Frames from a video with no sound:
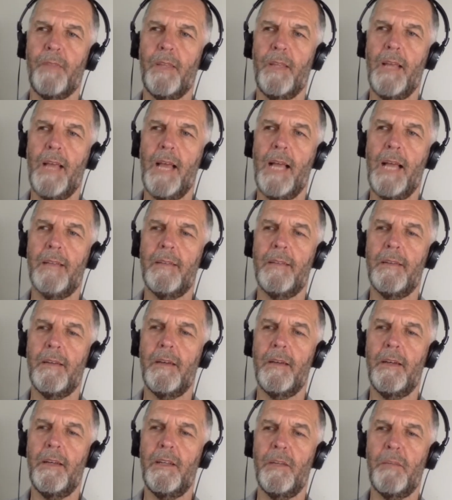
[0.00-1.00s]
And
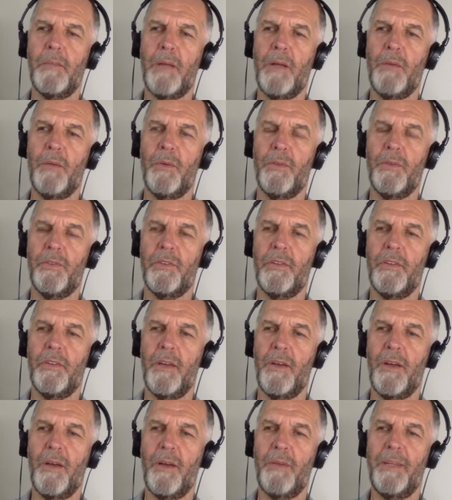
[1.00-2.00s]
Inderpal wants to
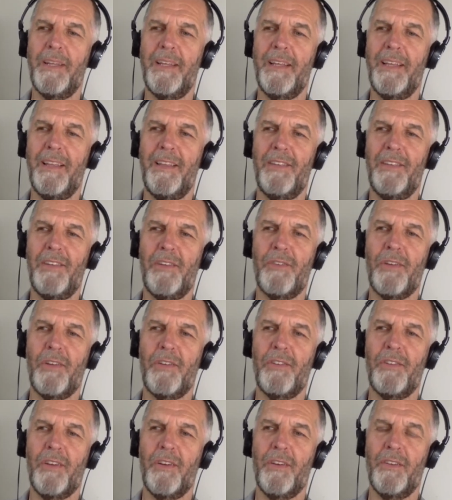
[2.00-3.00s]
know, I mean, it's
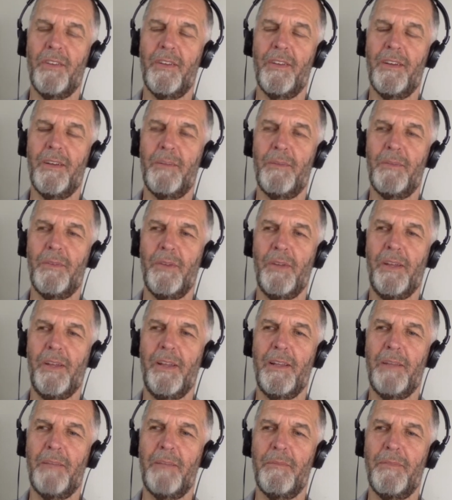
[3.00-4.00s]
interesting I'm looking at
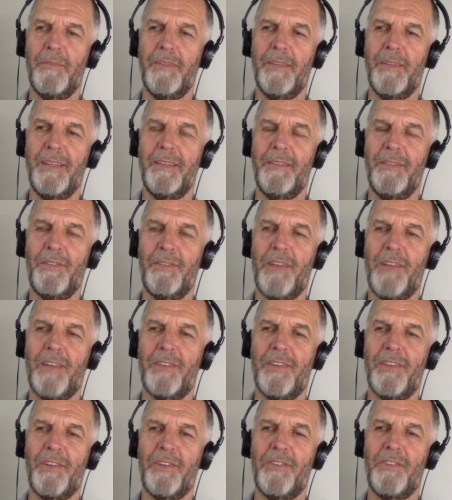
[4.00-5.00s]
the chat
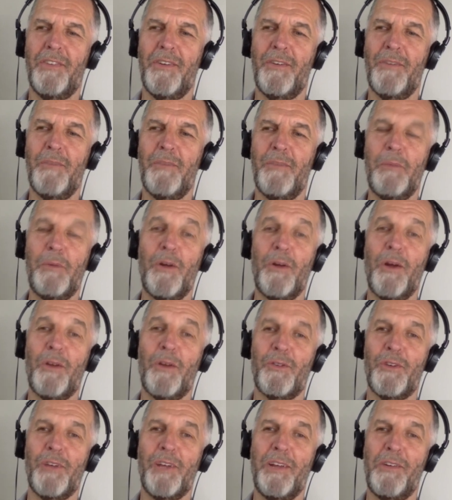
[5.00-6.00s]
sessions here and people are
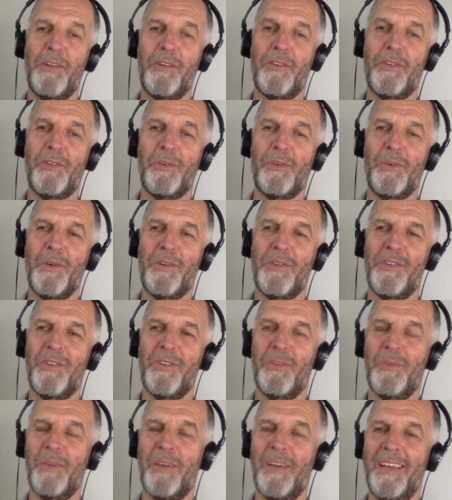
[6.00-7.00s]
answering each other's
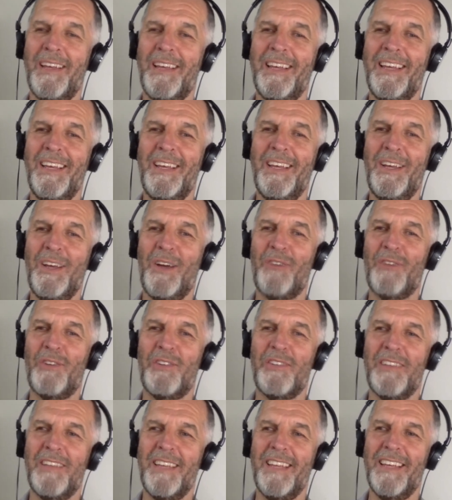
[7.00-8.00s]
questions, but
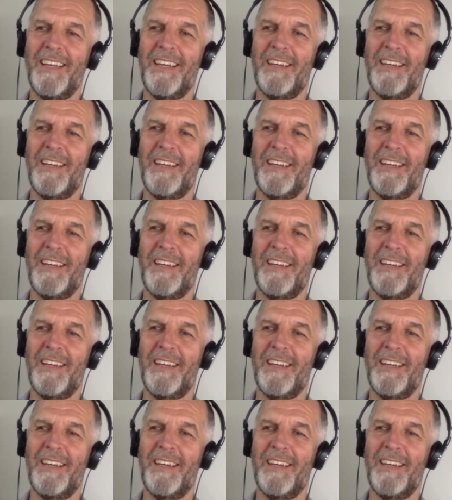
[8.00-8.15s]
obviously